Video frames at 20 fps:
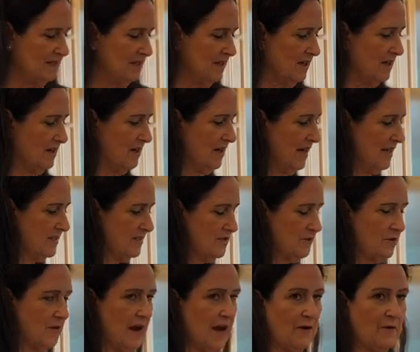All right,
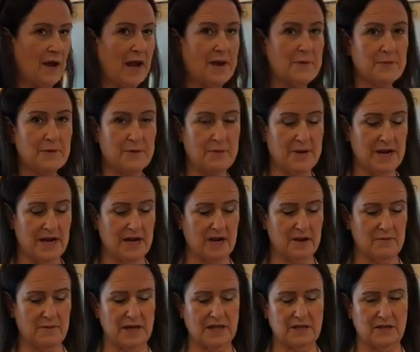so how I
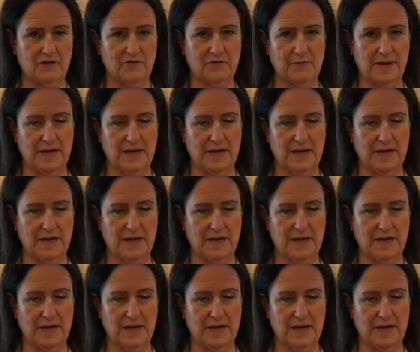prepare my loaf